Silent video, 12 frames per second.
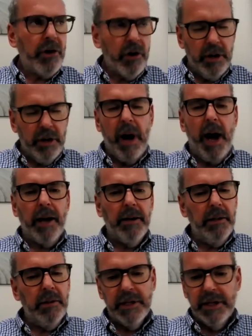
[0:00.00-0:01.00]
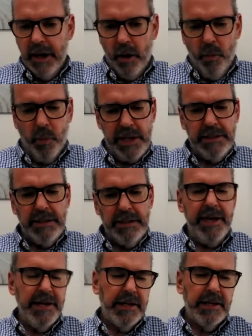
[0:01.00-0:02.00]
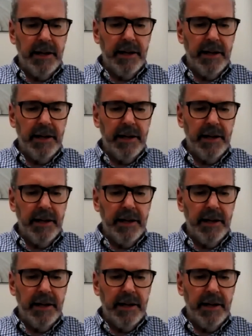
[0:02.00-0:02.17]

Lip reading: current model, we like